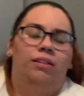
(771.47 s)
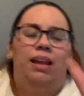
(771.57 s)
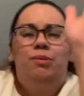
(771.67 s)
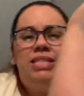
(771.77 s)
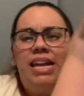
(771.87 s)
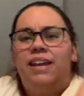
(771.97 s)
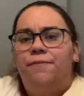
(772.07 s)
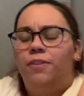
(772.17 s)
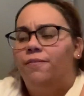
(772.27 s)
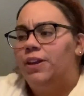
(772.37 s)
that was it
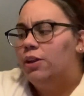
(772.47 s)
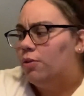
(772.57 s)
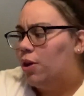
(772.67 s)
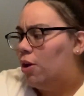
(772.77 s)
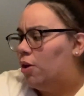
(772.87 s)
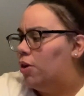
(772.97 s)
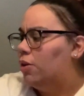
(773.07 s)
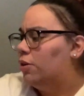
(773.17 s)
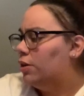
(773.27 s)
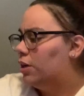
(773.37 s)
for the video,
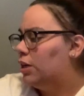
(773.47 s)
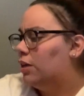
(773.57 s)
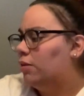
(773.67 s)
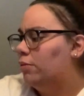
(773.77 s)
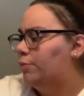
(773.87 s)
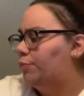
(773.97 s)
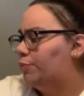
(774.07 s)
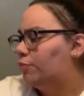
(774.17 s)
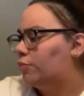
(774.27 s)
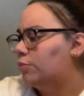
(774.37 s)
y'all.
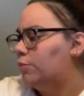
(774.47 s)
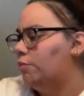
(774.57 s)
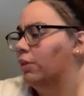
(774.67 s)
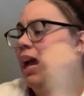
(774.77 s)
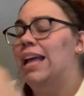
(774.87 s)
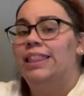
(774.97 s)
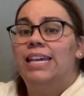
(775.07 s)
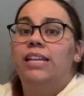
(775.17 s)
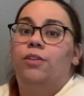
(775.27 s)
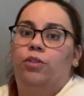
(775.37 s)
I
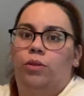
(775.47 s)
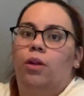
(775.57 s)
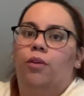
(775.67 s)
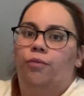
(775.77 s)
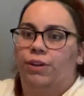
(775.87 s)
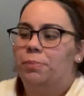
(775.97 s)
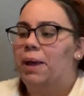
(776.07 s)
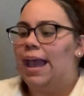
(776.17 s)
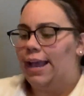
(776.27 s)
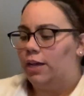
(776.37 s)
did
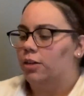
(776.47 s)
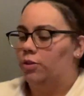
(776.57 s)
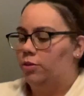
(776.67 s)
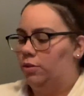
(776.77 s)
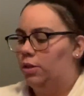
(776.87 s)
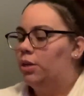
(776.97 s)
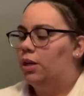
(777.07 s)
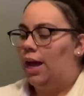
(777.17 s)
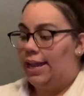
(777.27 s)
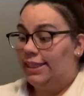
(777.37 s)
repack.
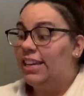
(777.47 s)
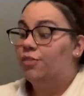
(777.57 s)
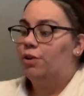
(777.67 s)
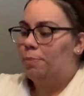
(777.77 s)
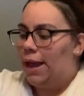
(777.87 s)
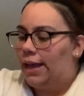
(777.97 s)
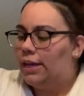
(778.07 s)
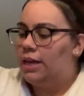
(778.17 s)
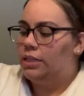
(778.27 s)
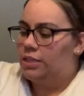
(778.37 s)
I did repack,
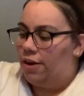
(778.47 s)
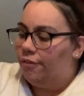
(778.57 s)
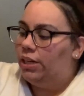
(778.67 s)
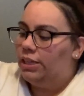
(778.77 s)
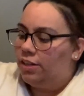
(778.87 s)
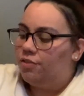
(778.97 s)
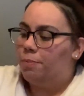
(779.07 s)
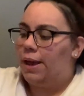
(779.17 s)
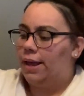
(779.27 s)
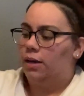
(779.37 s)
guys. I really did
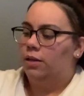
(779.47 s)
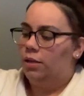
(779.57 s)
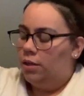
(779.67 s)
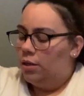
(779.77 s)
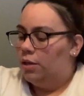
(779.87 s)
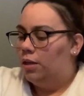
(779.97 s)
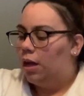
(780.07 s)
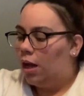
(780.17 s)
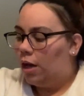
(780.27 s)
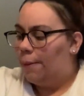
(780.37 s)
repack.
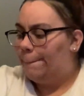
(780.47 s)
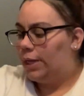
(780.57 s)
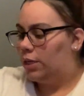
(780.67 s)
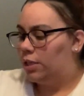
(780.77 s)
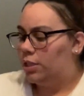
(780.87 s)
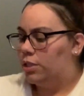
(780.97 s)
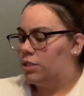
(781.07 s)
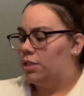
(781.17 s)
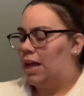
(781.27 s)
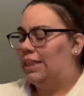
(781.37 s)

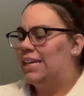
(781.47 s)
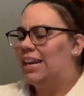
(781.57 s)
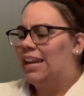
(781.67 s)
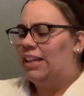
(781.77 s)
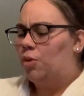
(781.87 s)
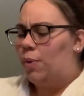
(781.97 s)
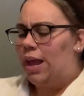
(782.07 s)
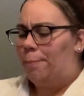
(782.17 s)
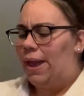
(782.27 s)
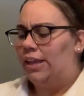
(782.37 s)
Because I didn't like the way I
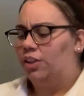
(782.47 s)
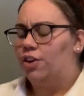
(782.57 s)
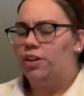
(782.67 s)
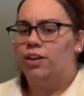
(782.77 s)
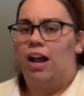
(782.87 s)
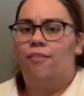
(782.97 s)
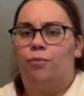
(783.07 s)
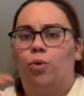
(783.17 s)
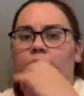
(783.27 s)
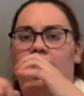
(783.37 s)
packed earlier. I rolled